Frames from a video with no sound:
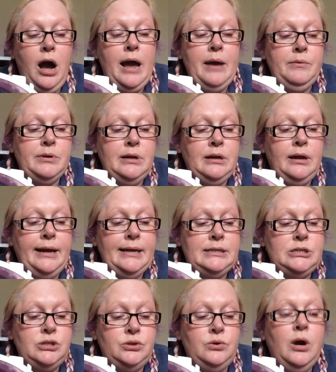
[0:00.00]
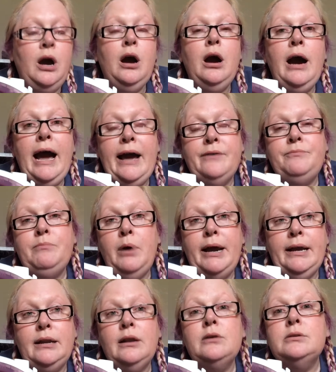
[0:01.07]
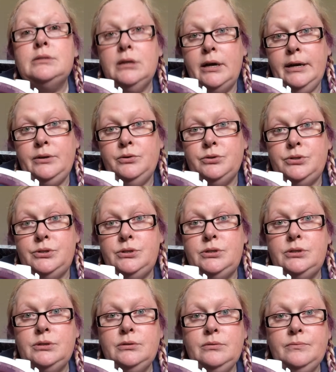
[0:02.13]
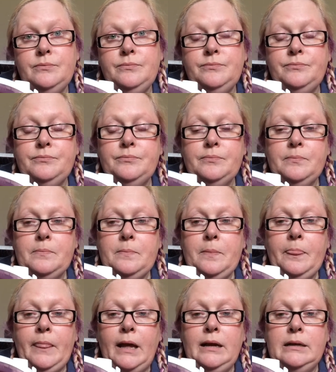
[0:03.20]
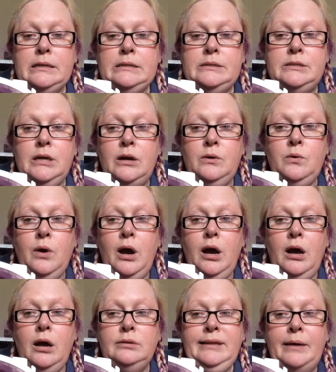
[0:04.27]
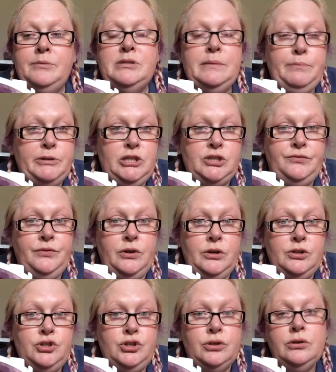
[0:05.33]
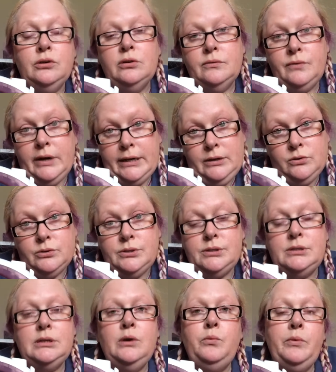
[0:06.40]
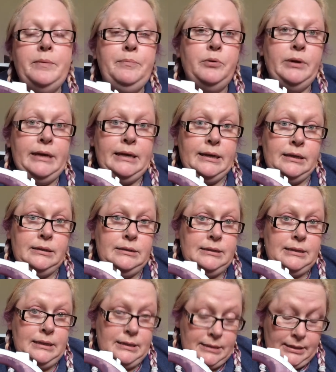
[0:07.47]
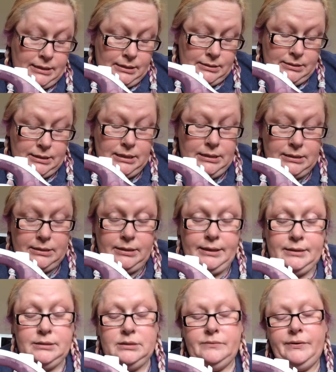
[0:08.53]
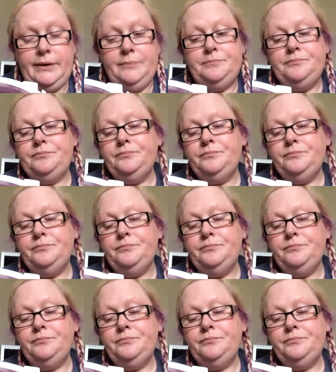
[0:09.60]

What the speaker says: I would like to have my clothes Ainus. So that was the British version of Ainus. We put E and D at the end of it.